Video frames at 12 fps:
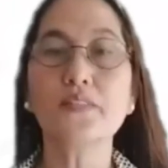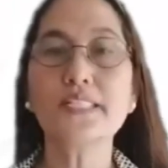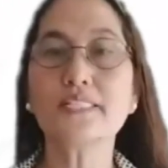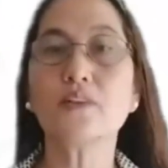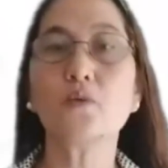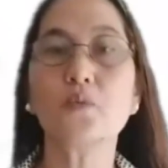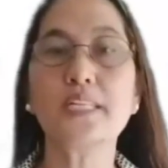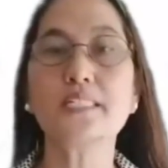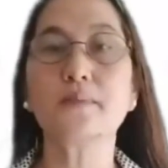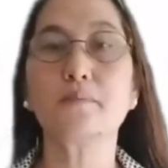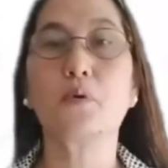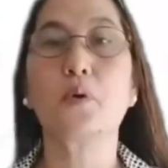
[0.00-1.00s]
There is
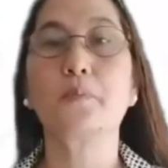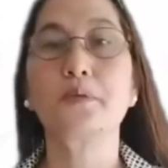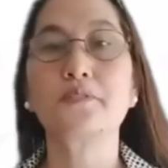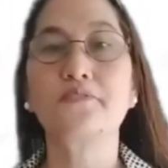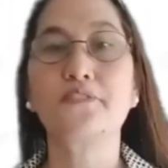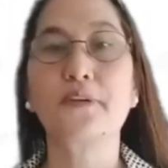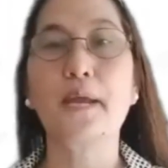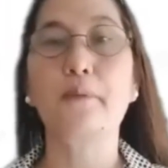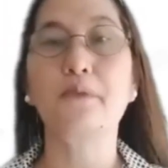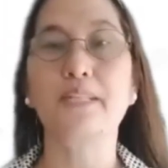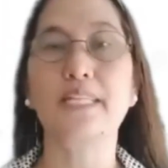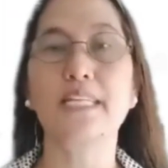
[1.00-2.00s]
always a purpose for
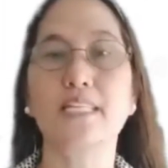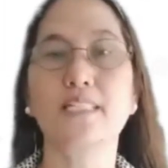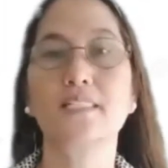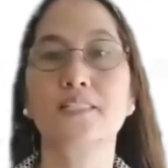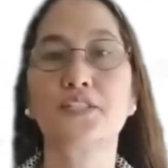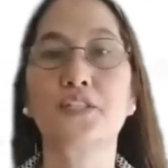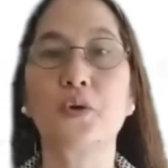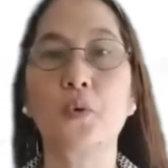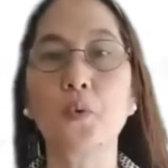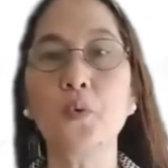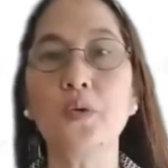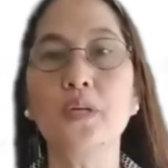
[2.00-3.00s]
everything,
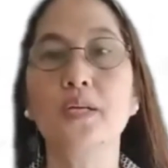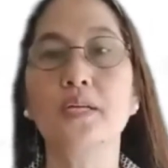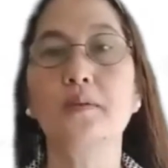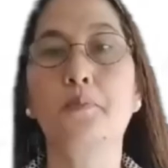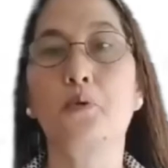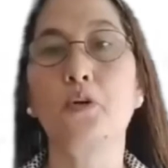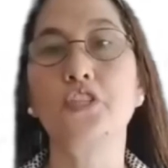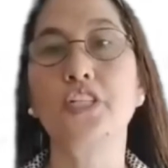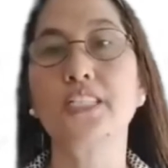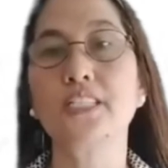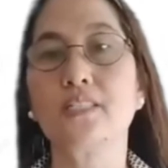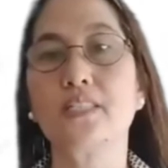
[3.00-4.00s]
so the
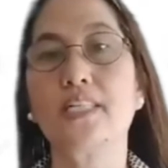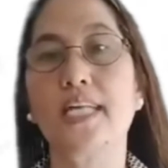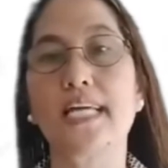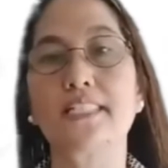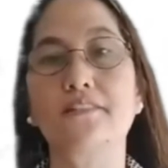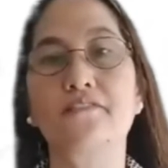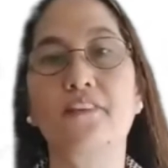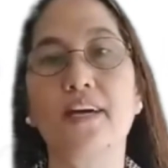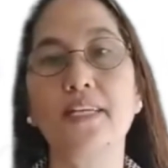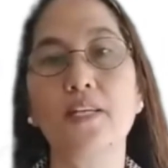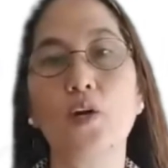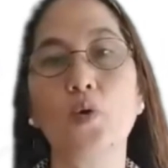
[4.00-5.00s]
projects are
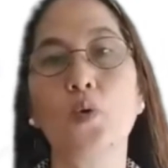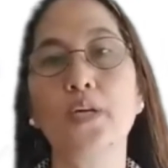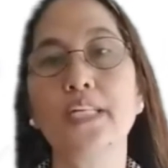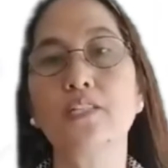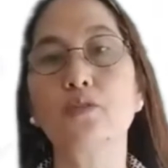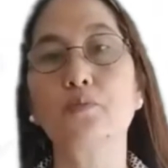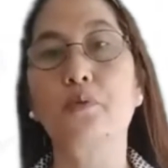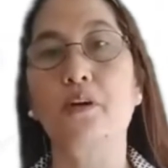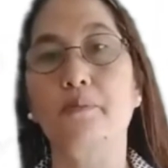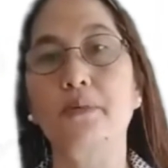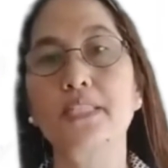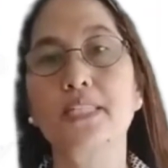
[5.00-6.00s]
classified according to
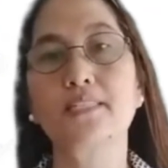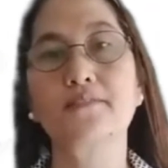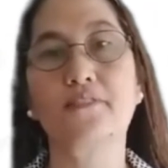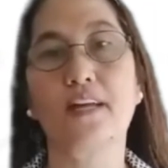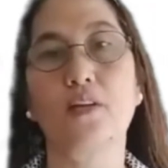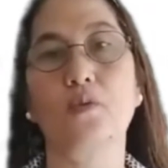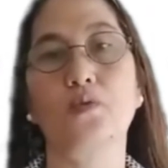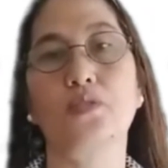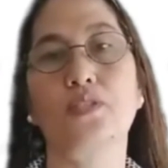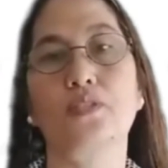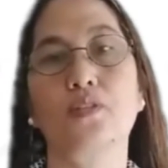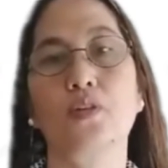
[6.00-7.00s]
purpose as
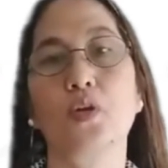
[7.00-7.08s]
follows.